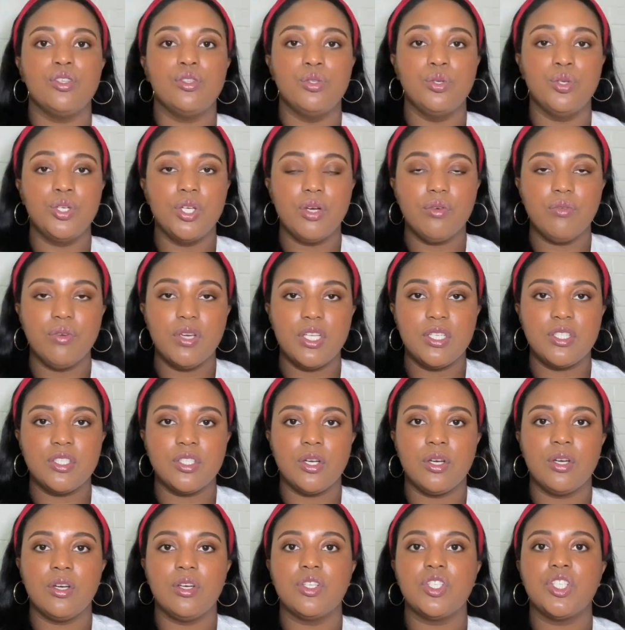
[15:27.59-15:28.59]
do your
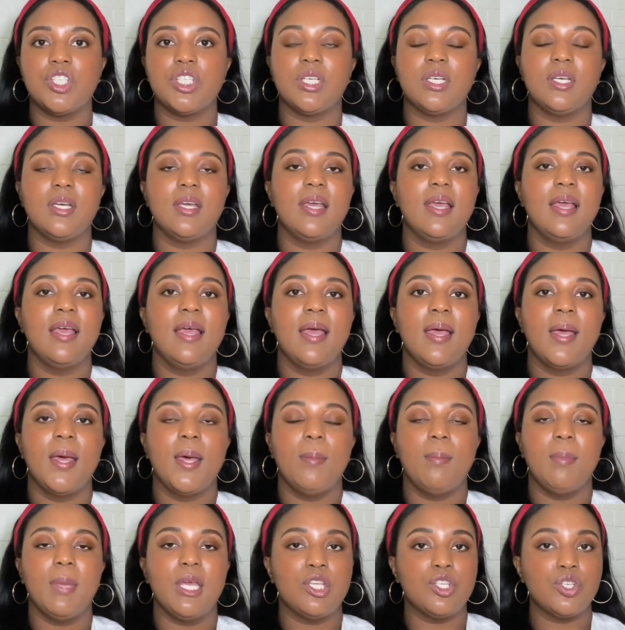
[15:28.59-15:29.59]
research
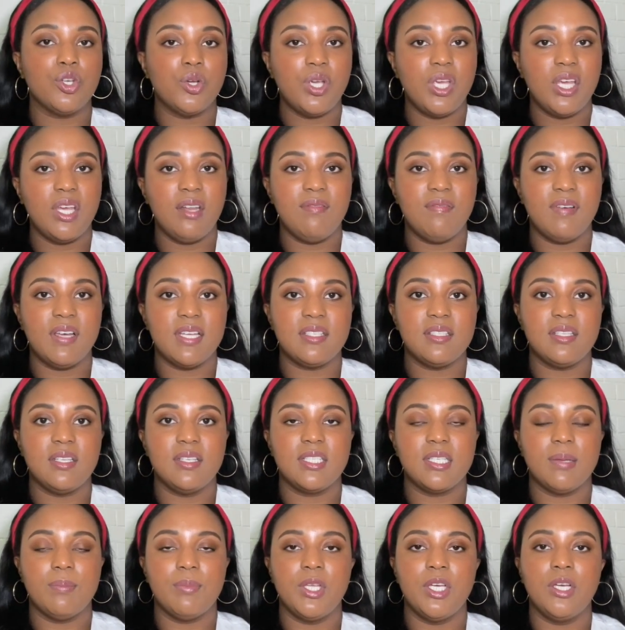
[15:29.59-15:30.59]
Make sure you invest in
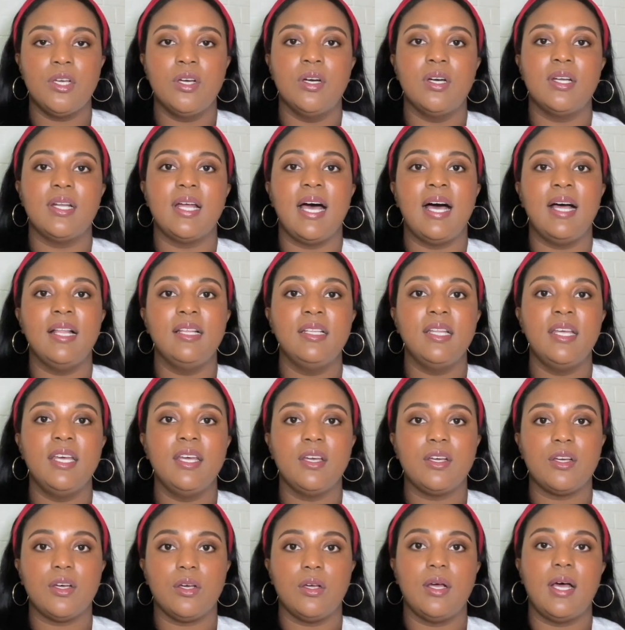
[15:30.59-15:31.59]
something good. I'll
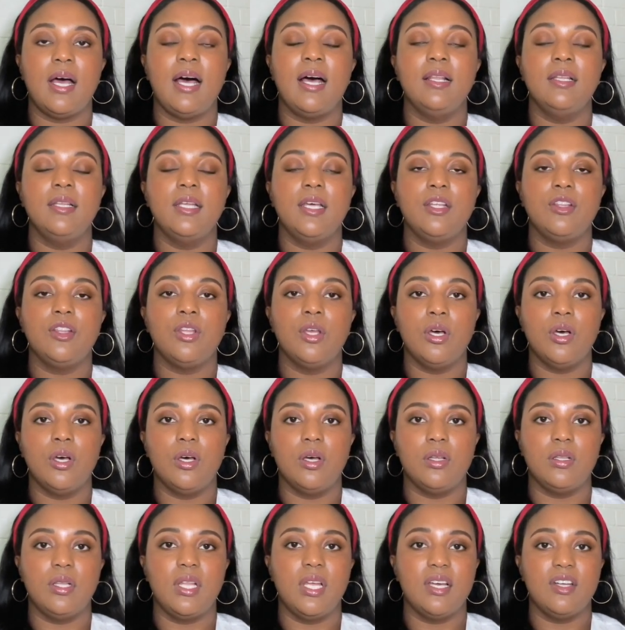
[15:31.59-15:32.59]
link I'll link the
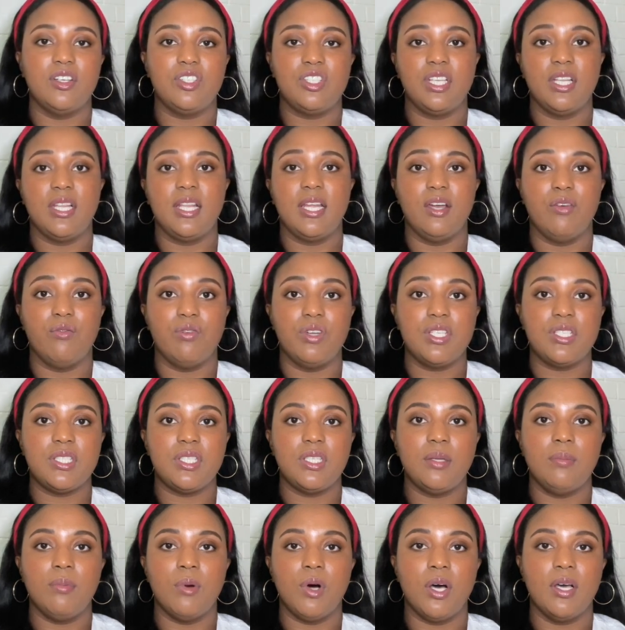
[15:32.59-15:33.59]
luggage stuff that I
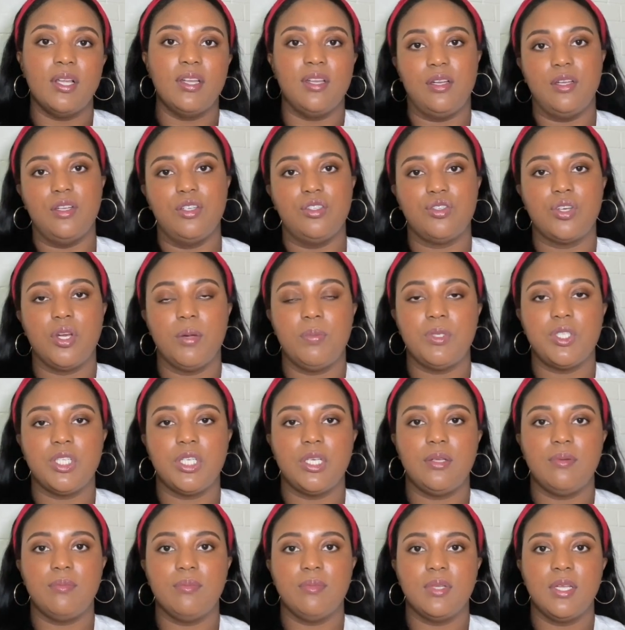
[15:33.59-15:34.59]
recently bought in the
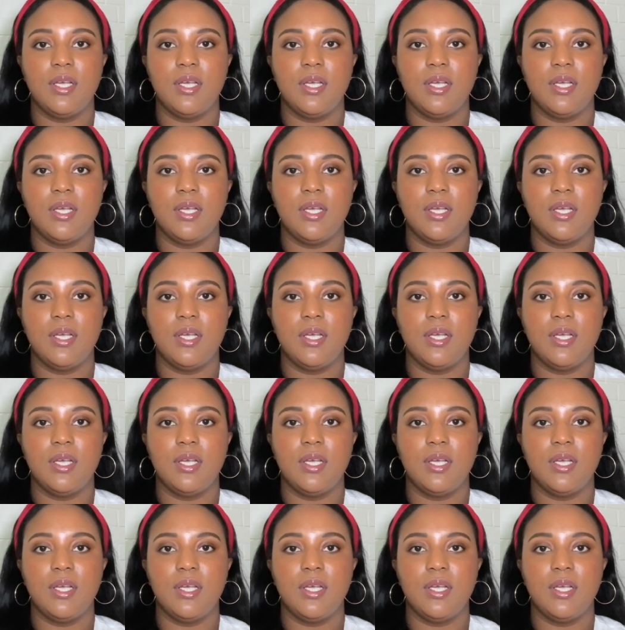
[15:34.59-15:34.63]
description.